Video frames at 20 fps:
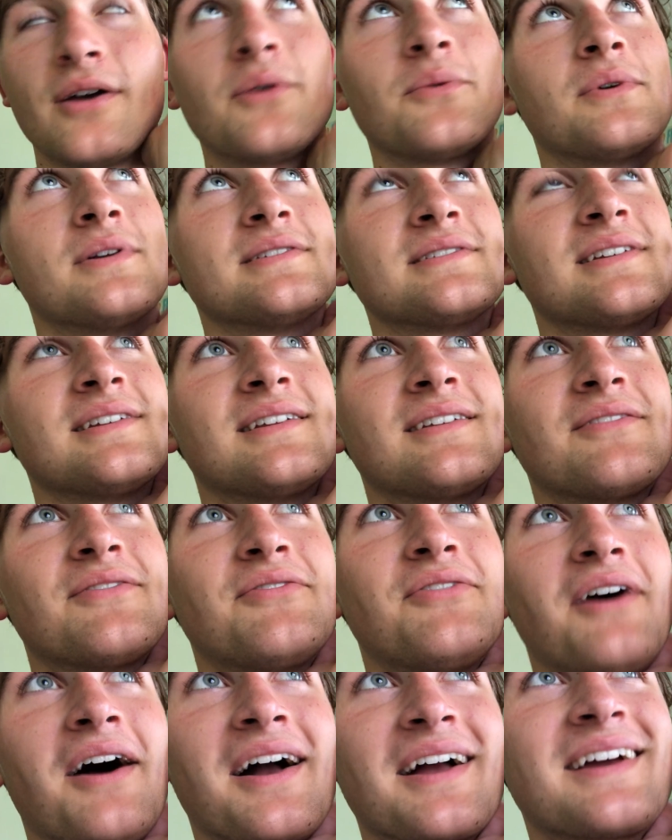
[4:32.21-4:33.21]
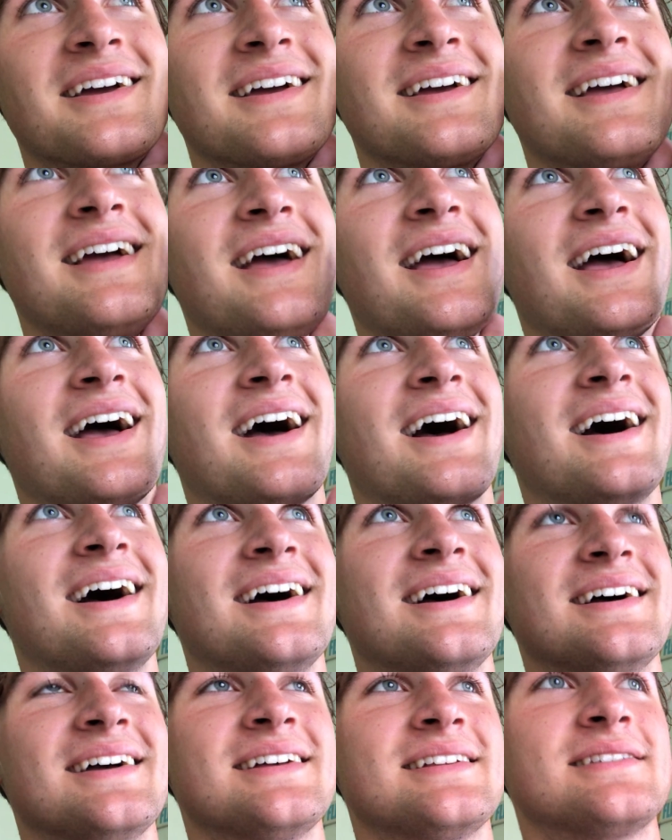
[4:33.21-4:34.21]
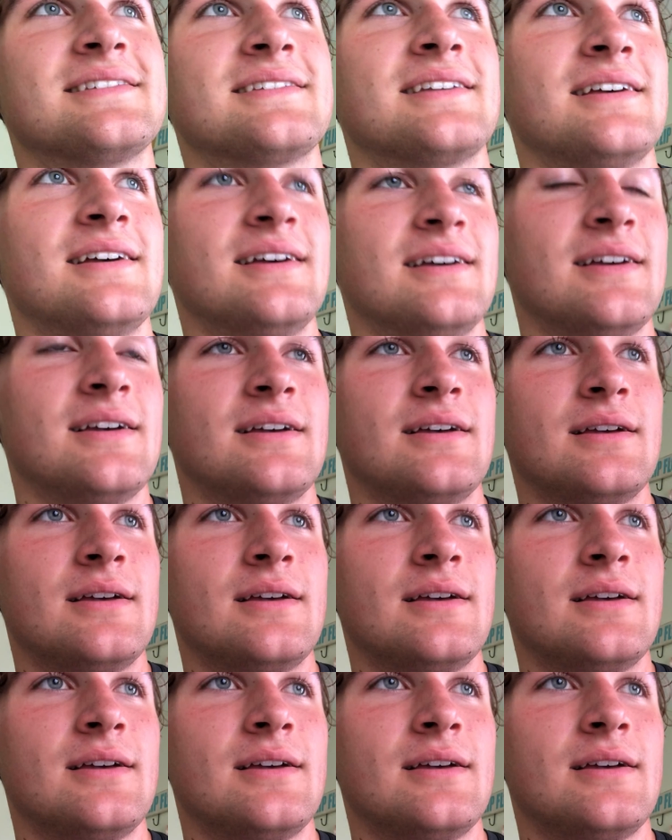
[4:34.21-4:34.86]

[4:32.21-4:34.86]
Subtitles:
What is it? Fuck. It's out